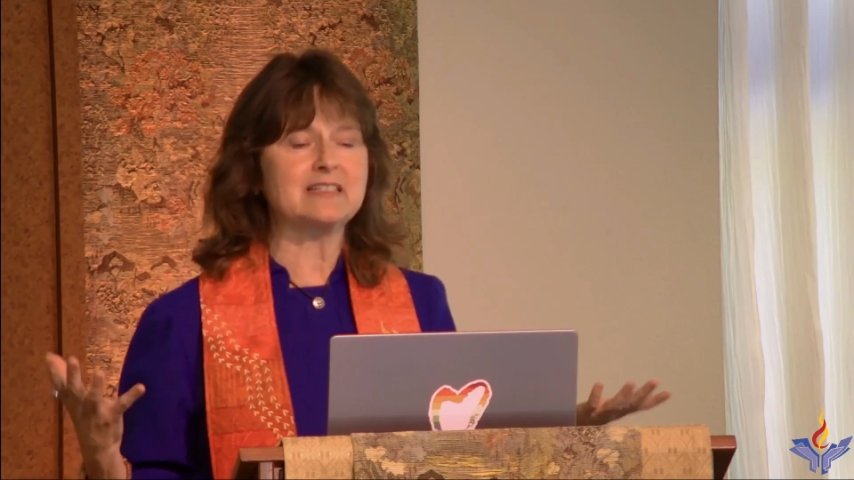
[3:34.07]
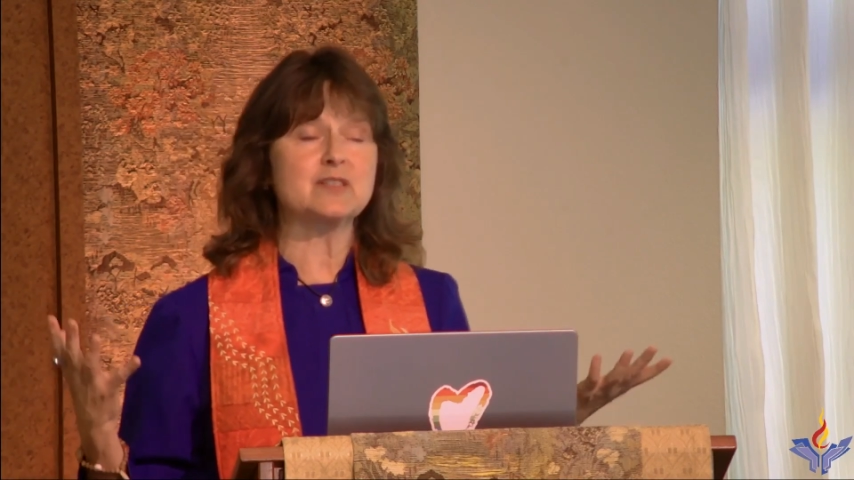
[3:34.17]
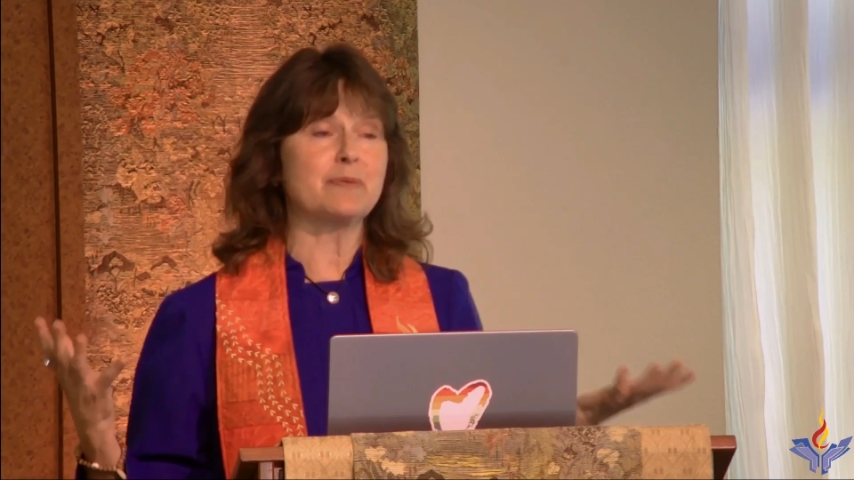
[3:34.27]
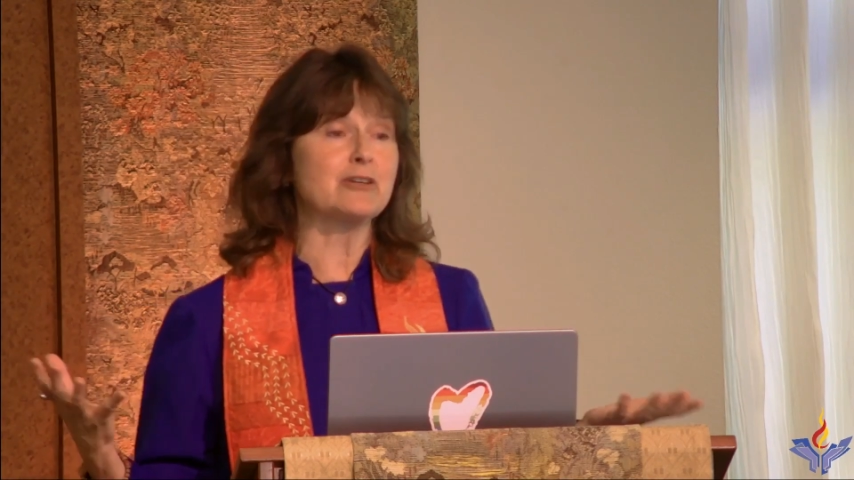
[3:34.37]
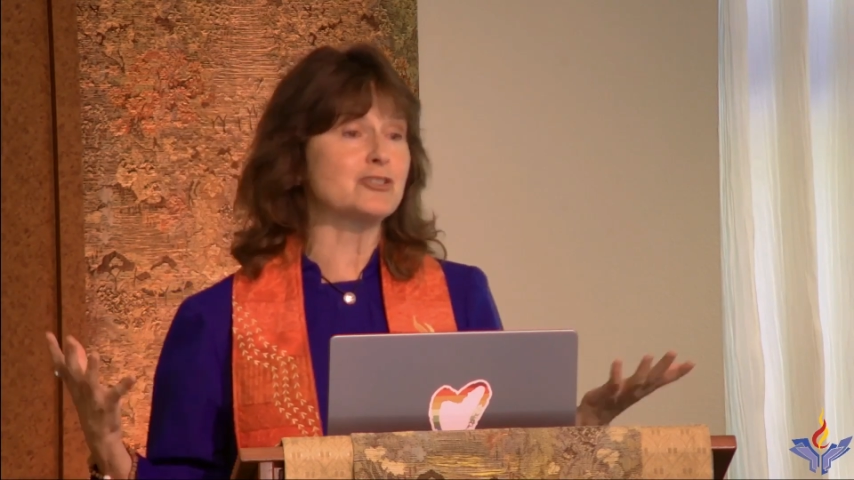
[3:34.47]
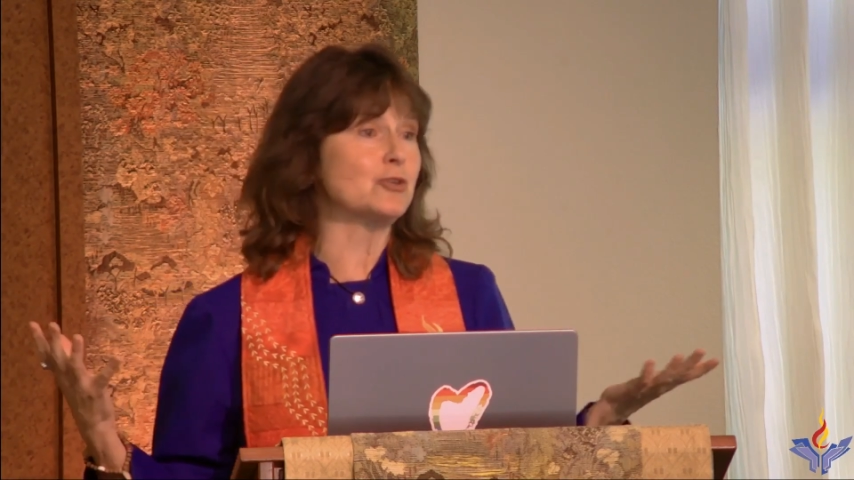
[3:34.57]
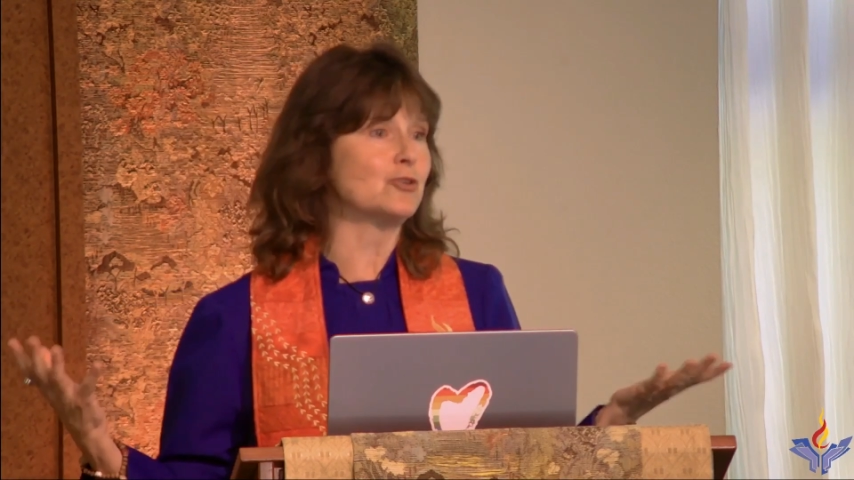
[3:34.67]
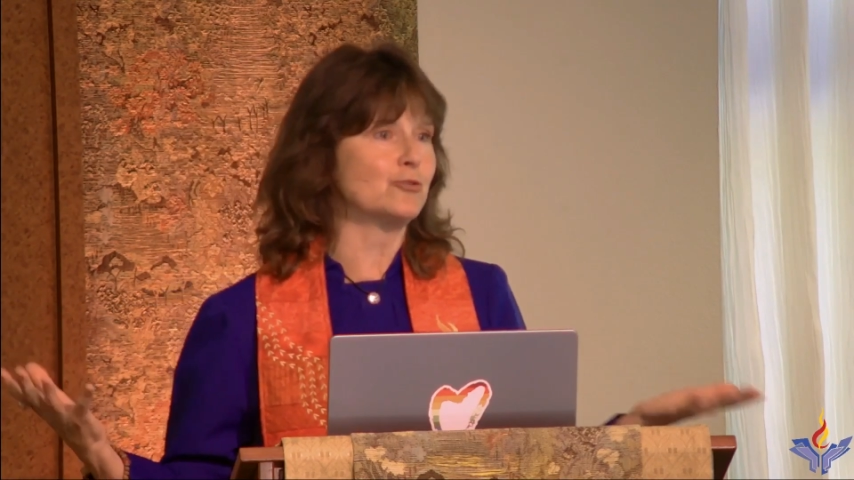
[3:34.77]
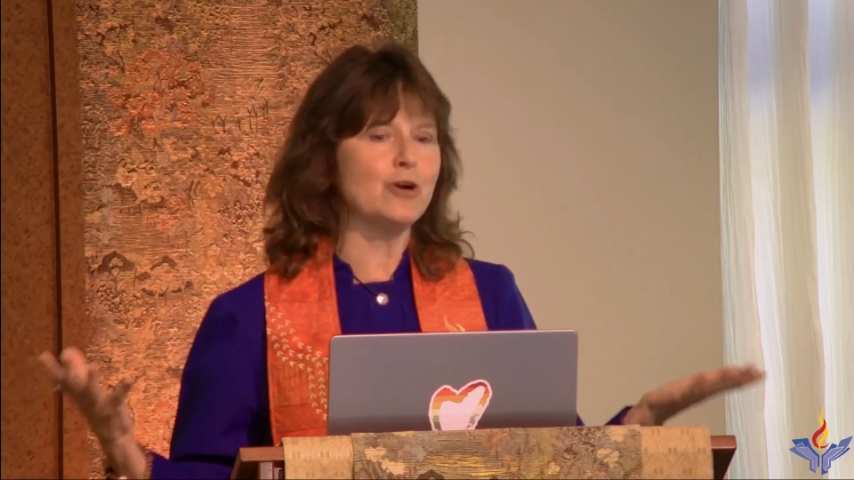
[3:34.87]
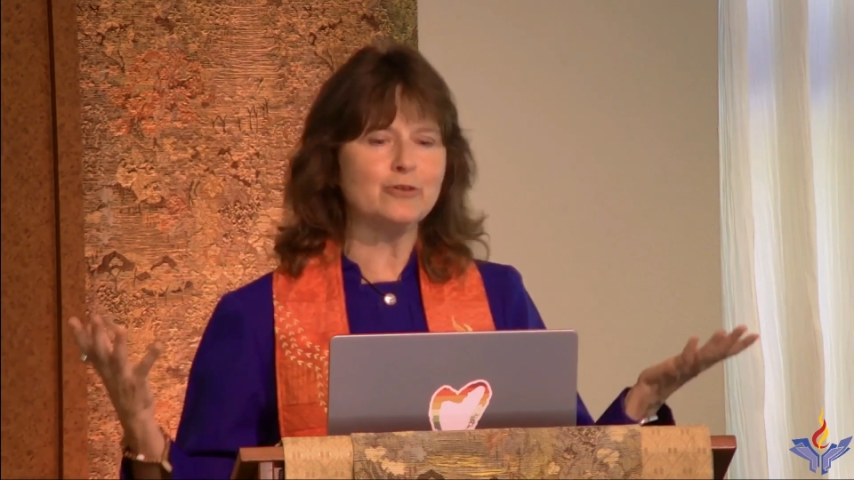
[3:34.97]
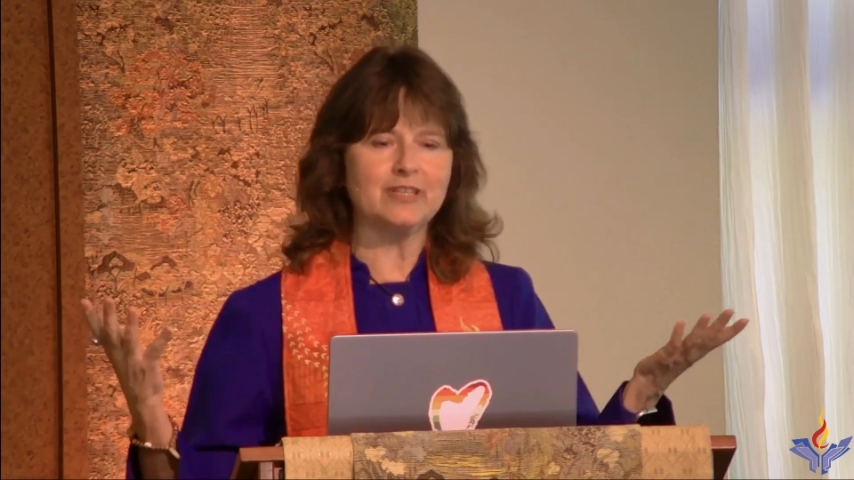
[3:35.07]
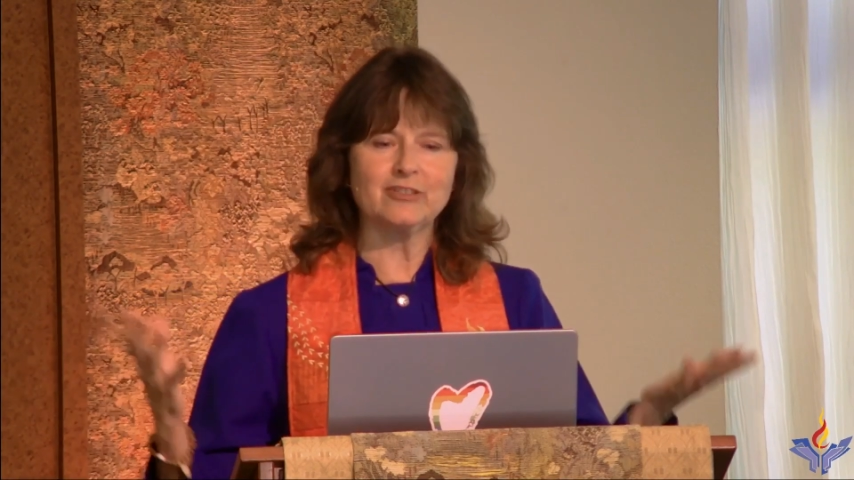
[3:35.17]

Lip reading: spiritual growth and